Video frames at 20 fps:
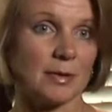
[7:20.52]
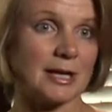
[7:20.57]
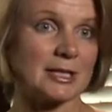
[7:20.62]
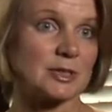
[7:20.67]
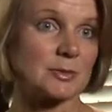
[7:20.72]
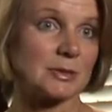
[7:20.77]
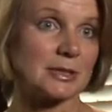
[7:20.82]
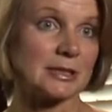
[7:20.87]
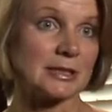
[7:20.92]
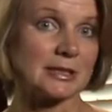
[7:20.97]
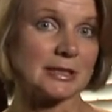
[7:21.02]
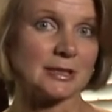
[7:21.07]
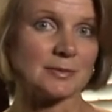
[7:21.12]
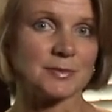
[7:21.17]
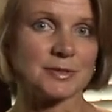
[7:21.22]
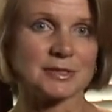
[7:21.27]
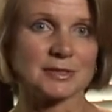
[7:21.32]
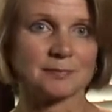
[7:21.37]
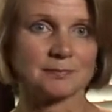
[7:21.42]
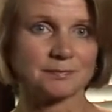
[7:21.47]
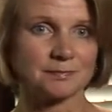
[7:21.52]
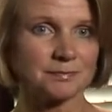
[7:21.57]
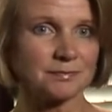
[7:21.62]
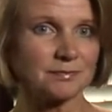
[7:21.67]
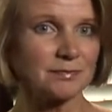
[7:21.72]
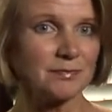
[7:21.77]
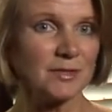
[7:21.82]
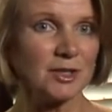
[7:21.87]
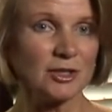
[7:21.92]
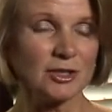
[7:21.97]
possibly leaps.
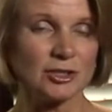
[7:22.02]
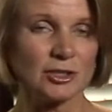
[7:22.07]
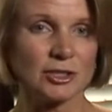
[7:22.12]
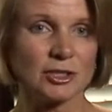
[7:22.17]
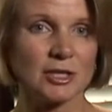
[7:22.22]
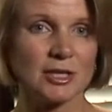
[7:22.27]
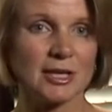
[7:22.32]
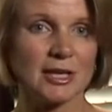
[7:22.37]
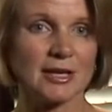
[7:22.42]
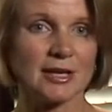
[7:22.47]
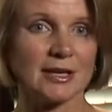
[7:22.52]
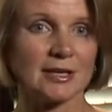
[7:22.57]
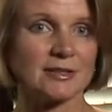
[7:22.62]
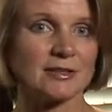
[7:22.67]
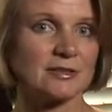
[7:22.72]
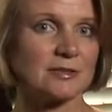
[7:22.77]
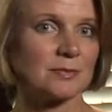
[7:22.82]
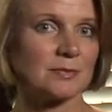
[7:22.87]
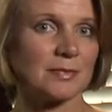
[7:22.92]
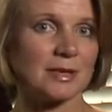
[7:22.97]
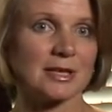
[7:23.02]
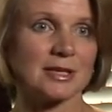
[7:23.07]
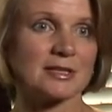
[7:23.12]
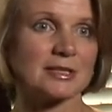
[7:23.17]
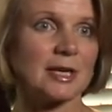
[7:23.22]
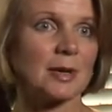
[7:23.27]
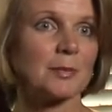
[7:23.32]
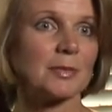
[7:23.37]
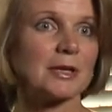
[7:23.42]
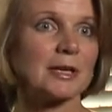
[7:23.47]
She has made a
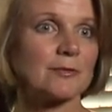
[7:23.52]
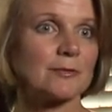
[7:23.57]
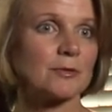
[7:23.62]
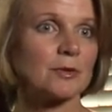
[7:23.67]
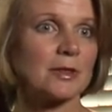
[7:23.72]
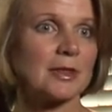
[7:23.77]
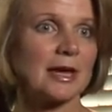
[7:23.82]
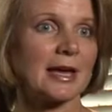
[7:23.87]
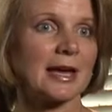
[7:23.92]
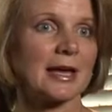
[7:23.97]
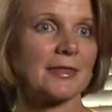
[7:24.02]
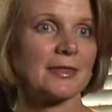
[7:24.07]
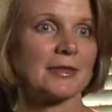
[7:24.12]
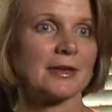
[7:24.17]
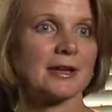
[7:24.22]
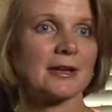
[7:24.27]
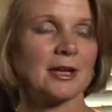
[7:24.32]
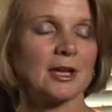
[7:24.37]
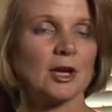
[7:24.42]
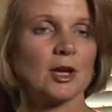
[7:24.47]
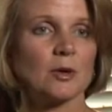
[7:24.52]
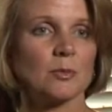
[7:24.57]
template for that